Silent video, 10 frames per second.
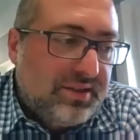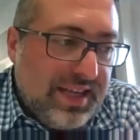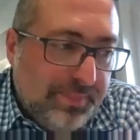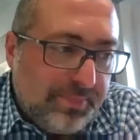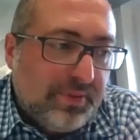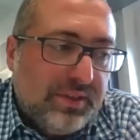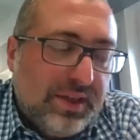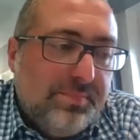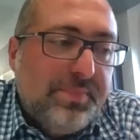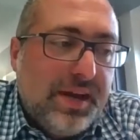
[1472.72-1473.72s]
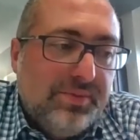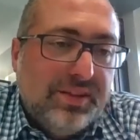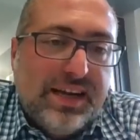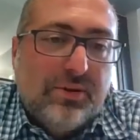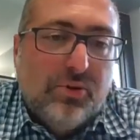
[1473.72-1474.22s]
sleep
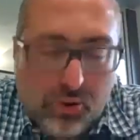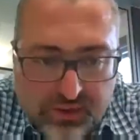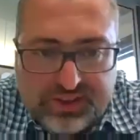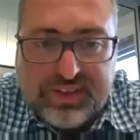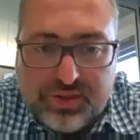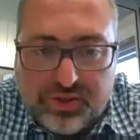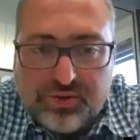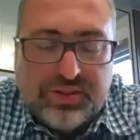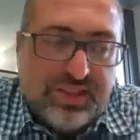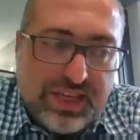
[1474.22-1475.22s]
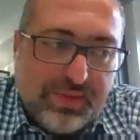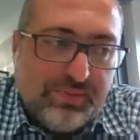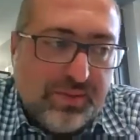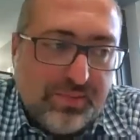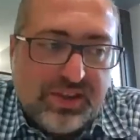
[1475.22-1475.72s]
impairment that causes issues and sleep
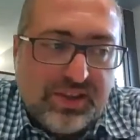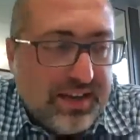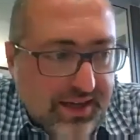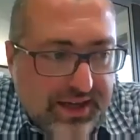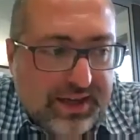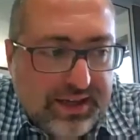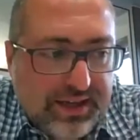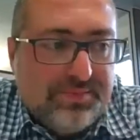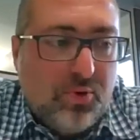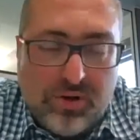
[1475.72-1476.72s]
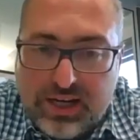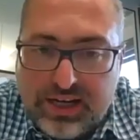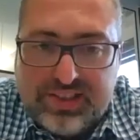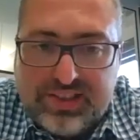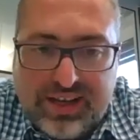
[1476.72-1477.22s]
impairment that is more
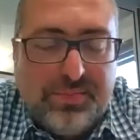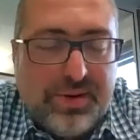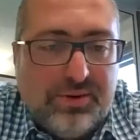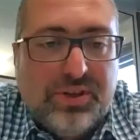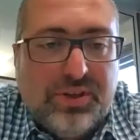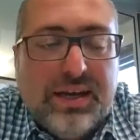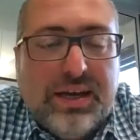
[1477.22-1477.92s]
lifestyle bound.